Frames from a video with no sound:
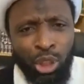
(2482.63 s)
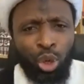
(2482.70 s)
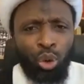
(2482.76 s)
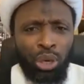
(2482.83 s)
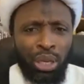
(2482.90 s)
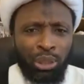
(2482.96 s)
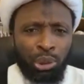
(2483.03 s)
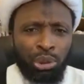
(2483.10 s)

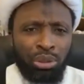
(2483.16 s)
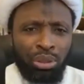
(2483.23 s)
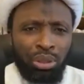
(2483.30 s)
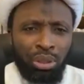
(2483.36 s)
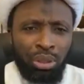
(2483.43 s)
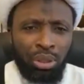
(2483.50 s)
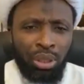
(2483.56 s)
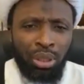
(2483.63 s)
scholars.
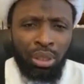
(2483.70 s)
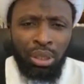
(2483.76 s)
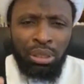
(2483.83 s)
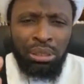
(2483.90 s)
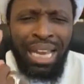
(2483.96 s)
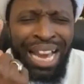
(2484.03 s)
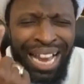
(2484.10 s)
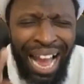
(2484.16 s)

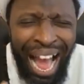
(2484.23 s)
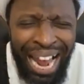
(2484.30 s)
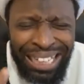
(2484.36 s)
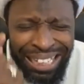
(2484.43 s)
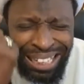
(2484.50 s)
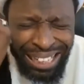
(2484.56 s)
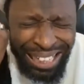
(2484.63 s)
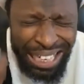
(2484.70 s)
Take
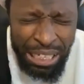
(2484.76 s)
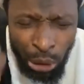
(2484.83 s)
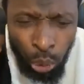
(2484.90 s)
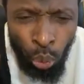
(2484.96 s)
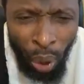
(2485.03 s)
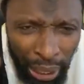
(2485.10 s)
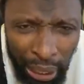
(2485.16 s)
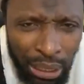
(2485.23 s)
at
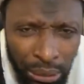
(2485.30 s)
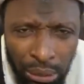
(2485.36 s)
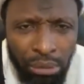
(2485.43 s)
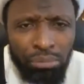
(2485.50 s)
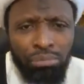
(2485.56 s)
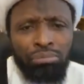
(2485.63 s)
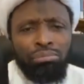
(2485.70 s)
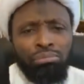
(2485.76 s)
least one lesson.